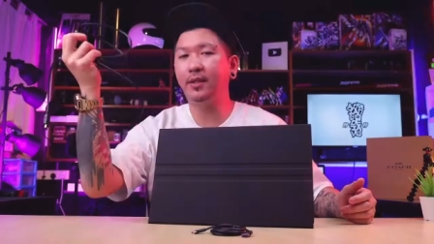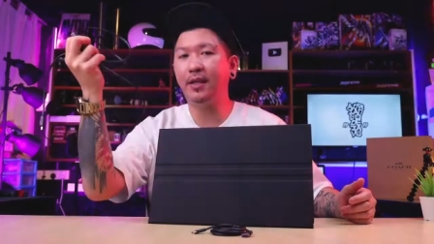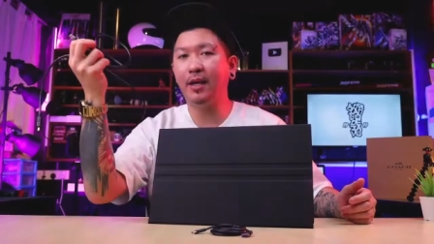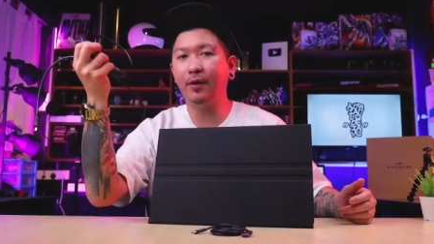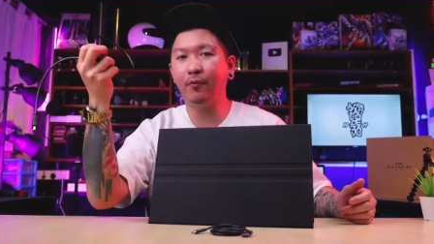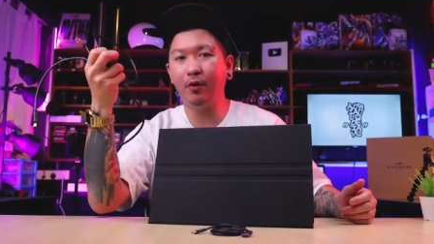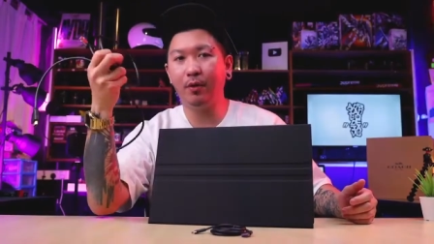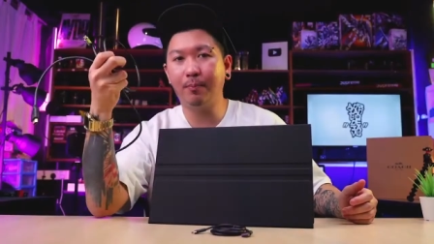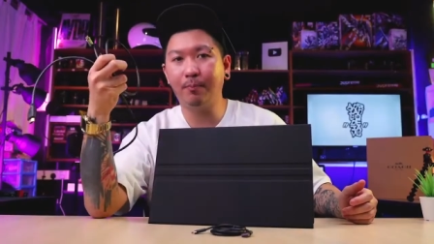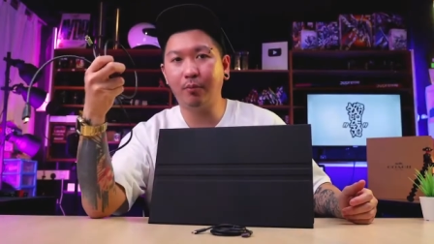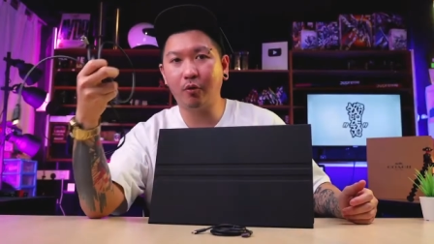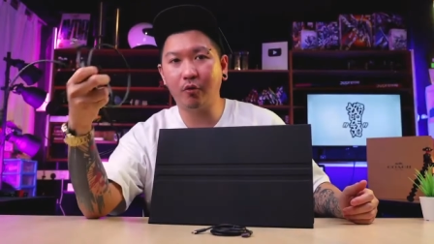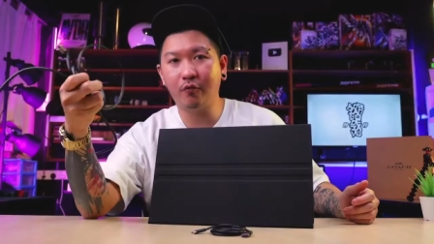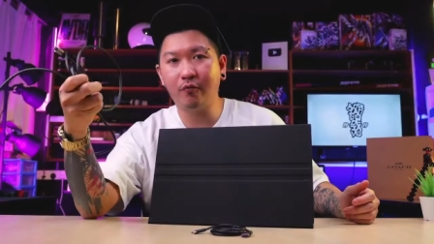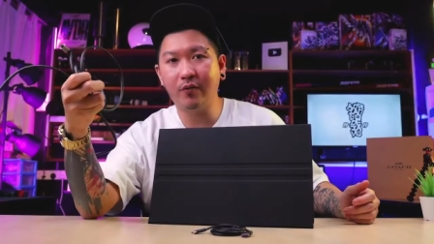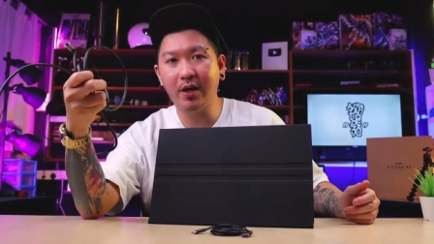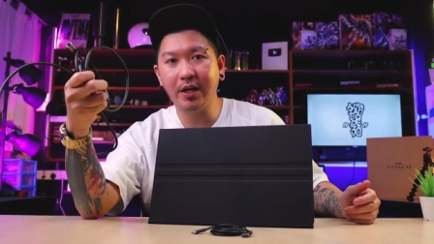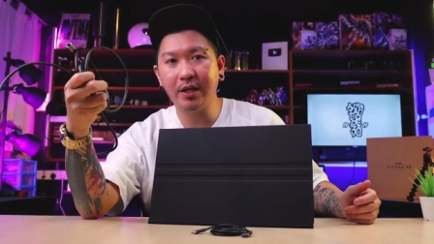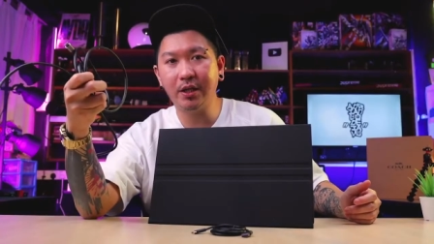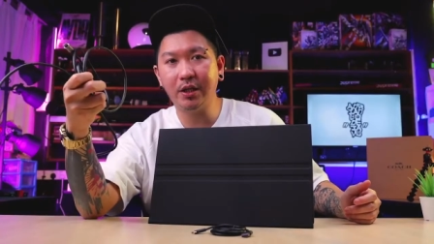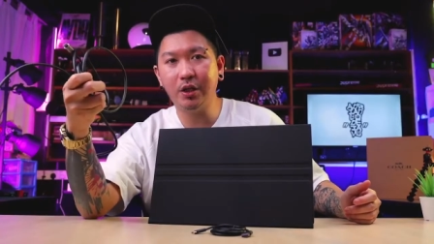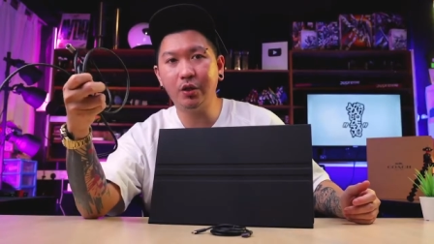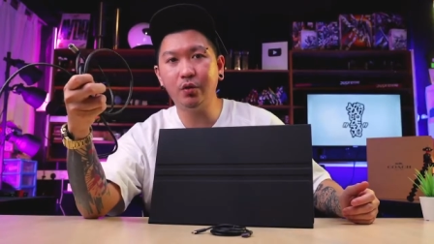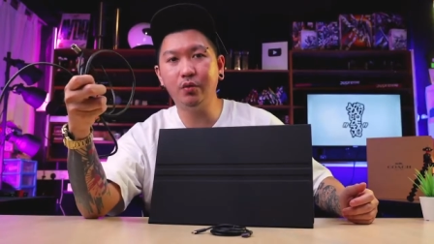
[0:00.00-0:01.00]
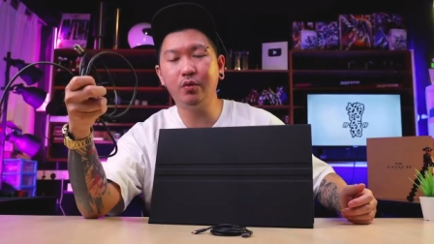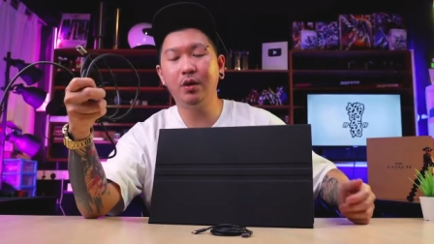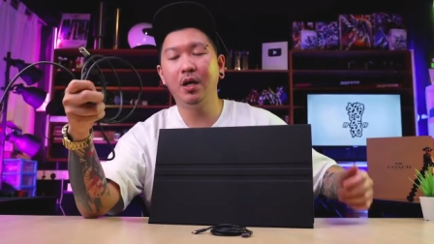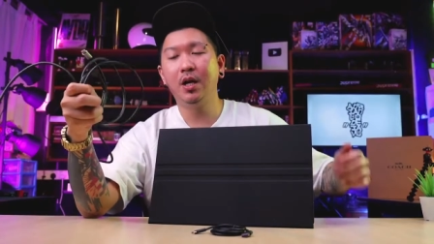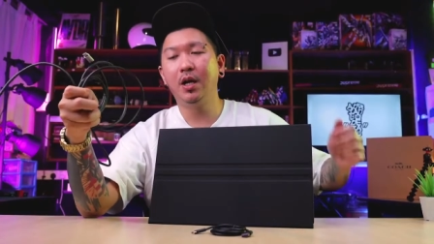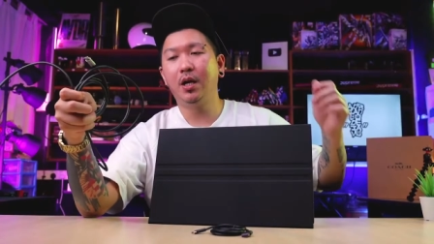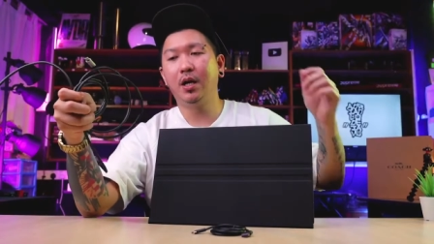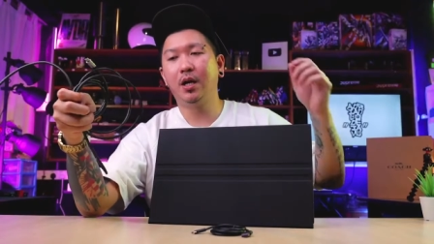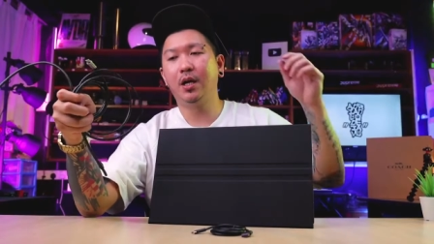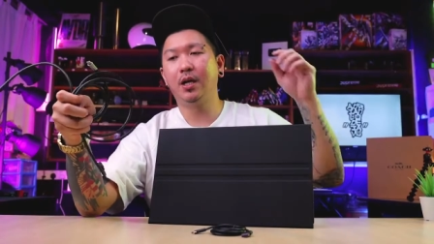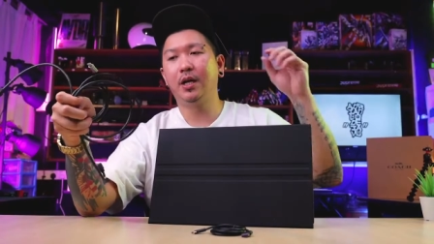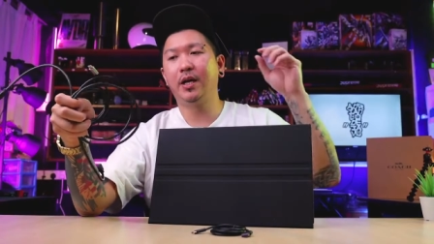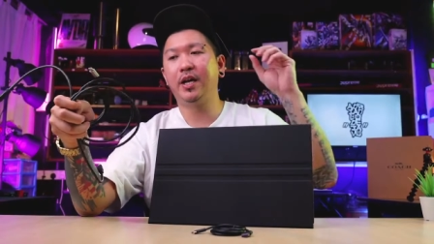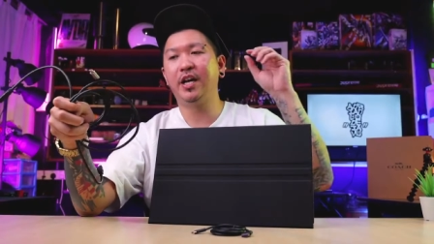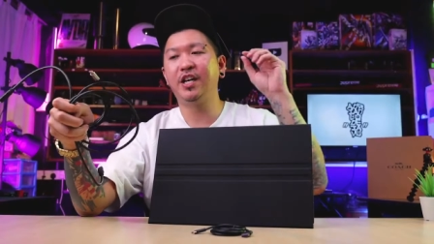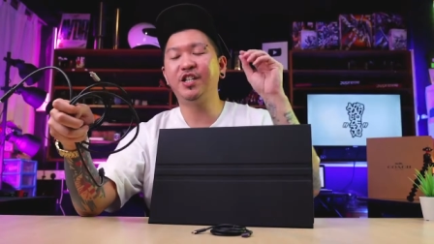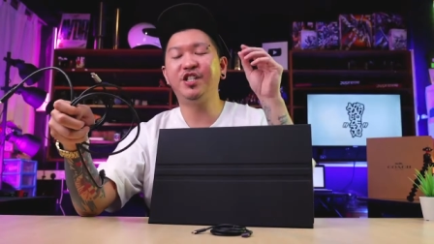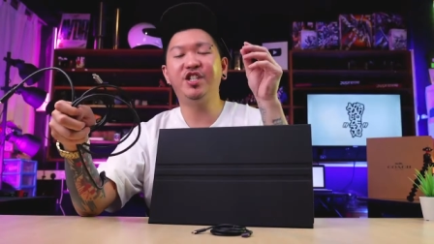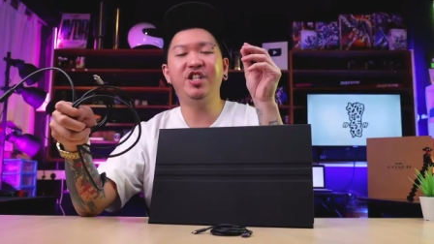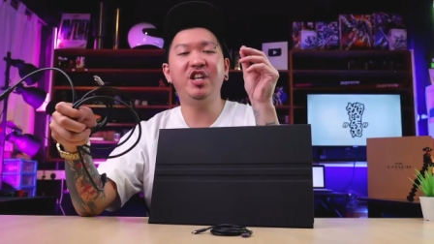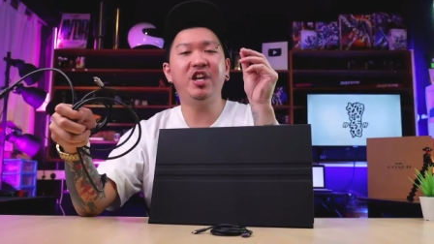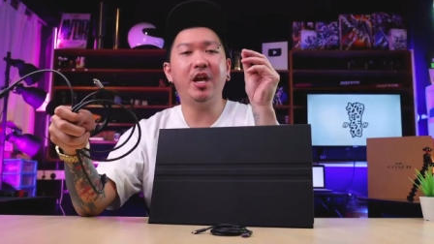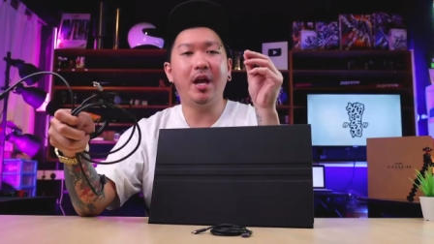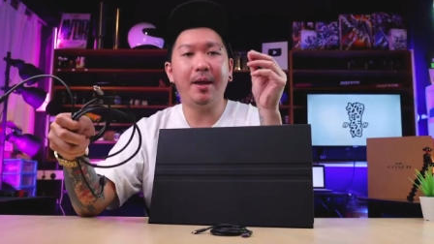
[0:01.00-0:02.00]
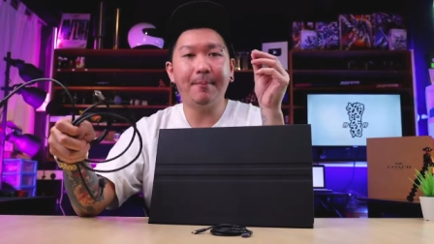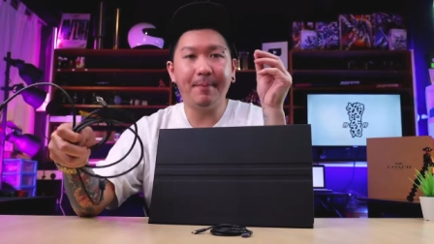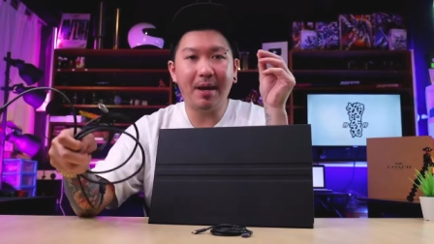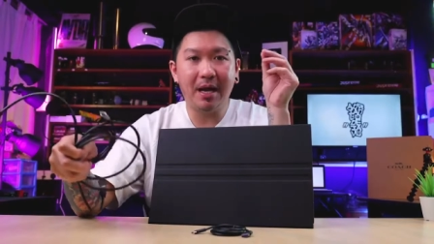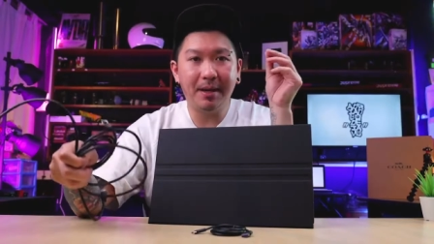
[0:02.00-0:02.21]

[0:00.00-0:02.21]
they will provide you a H D M